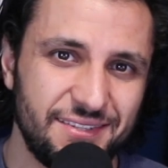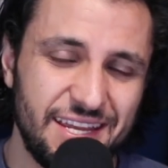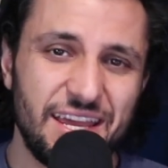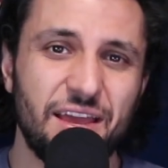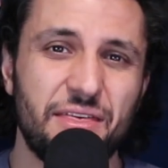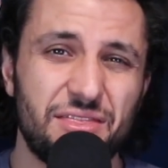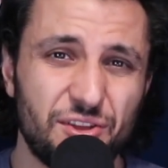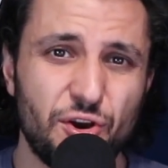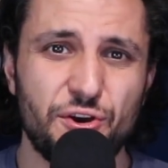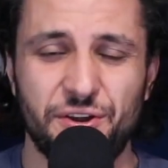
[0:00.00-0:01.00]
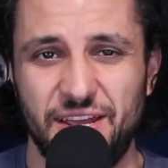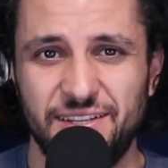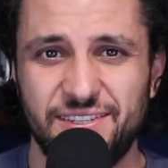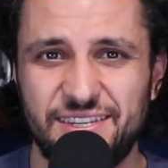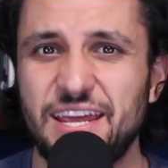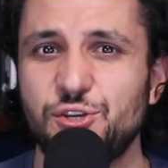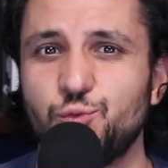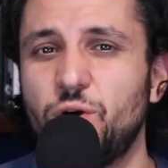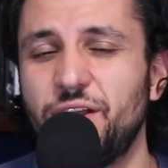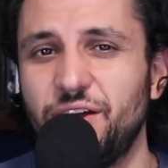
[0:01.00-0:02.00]
taking third in stage
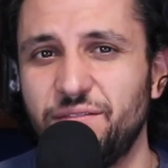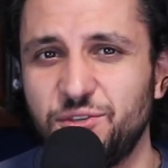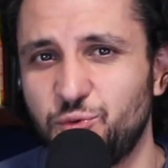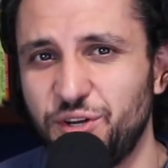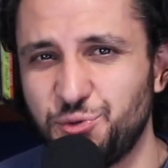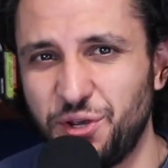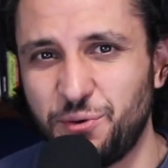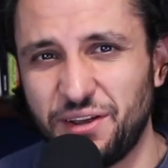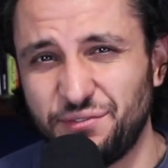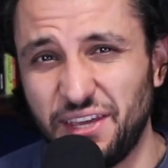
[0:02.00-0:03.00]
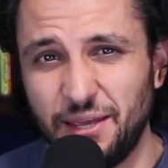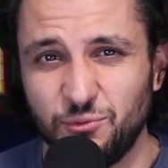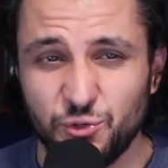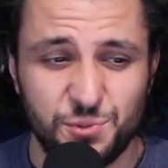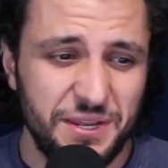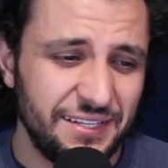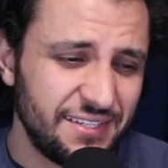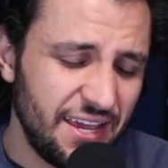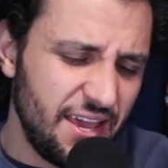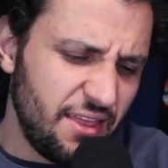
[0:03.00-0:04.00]
one of the 2020 CrossFit Games, which means